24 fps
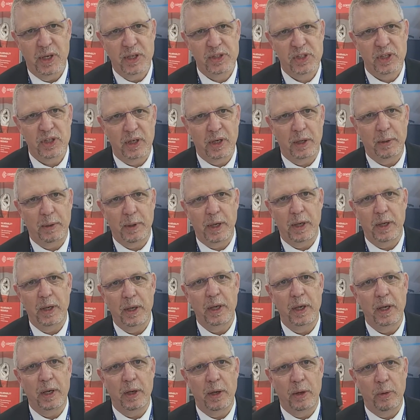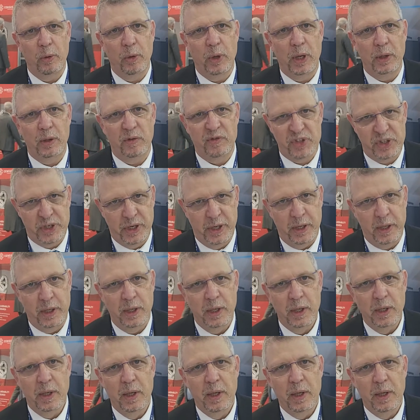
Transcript: It's one of the